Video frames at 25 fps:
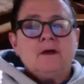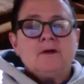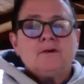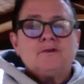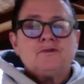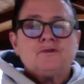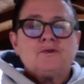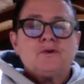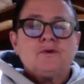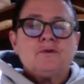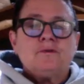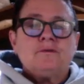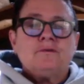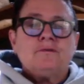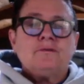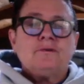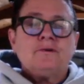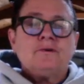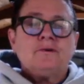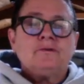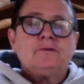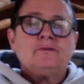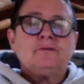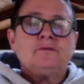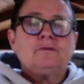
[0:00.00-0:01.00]
So the
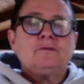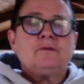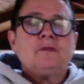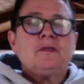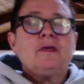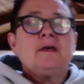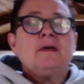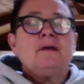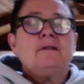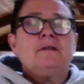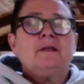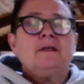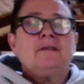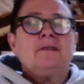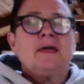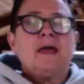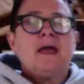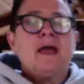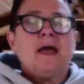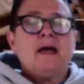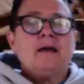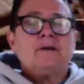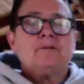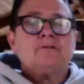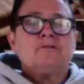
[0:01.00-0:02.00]
first thing that
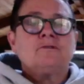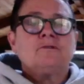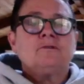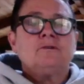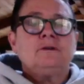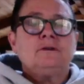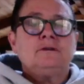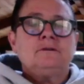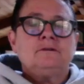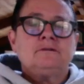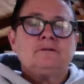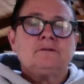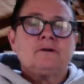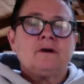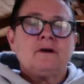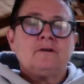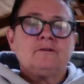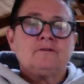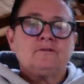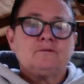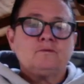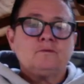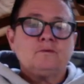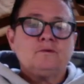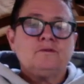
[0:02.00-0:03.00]
they actually
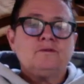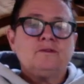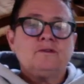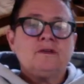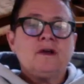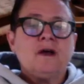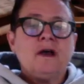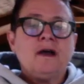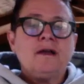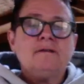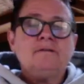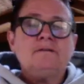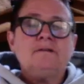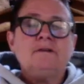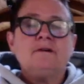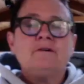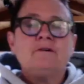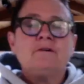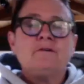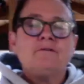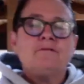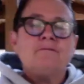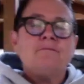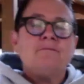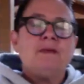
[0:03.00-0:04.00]
discussed was the idea
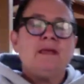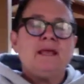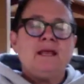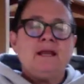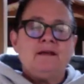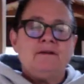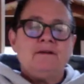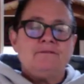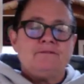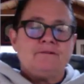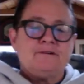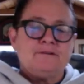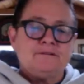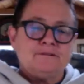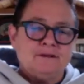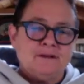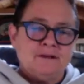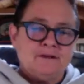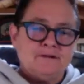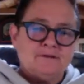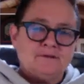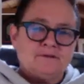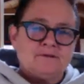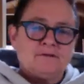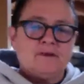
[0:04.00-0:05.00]
of
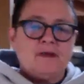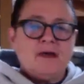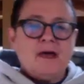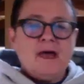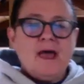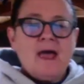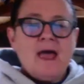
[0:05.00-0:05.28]
meaningfulness.